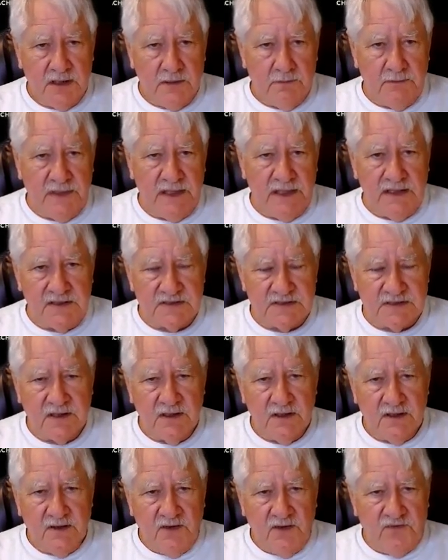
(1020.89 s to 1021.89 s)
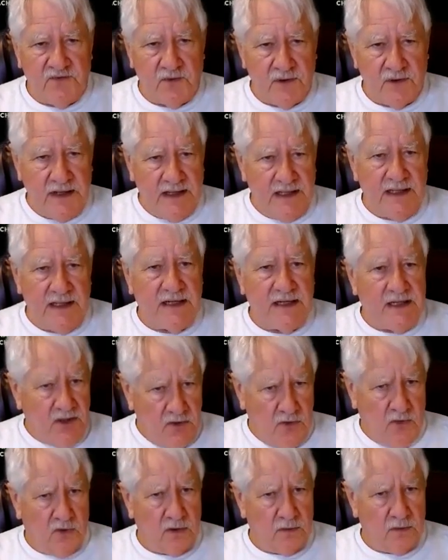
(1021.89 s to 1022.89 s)
means for any
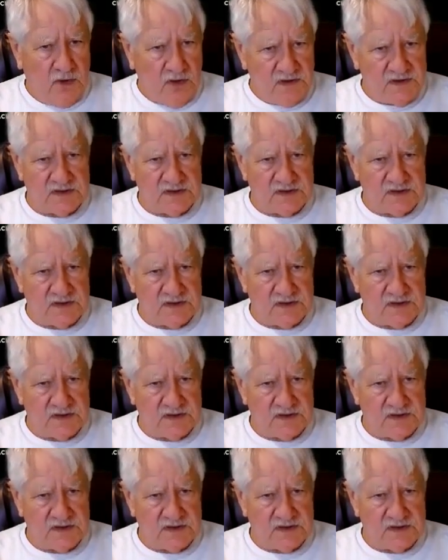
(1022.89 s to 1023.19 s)
normal